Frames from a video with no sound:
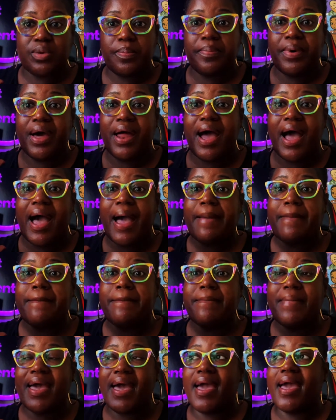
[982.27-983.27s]
but I
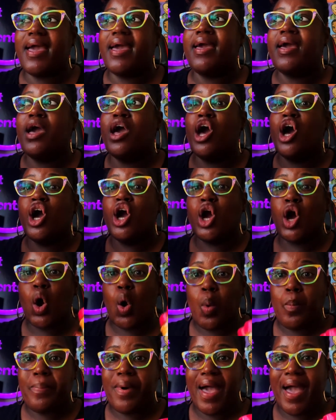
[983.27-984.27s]
may
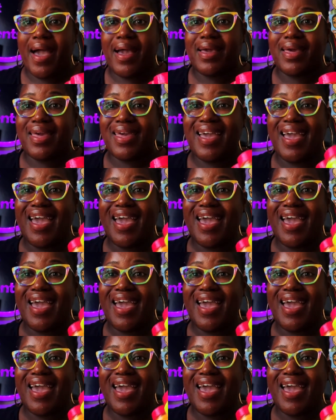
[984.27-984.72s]
go back